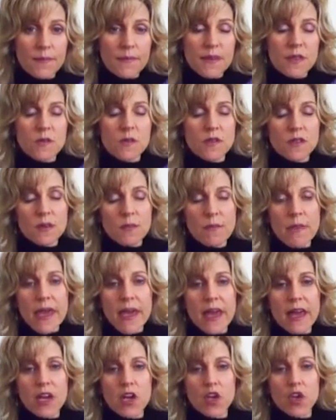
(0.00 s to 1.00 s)
This was a
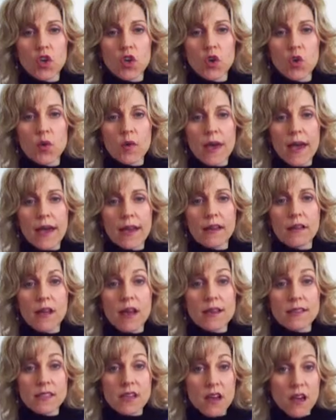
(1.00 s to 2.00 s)
man who had
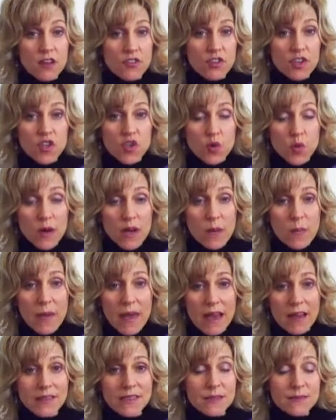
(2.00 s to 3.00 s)
lost 120
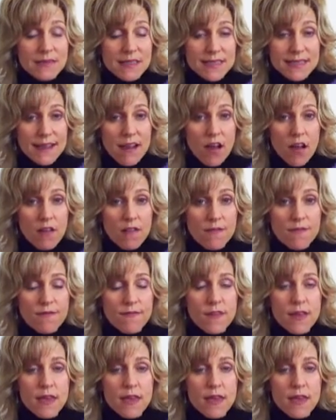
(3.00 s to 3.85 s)
pounds himself,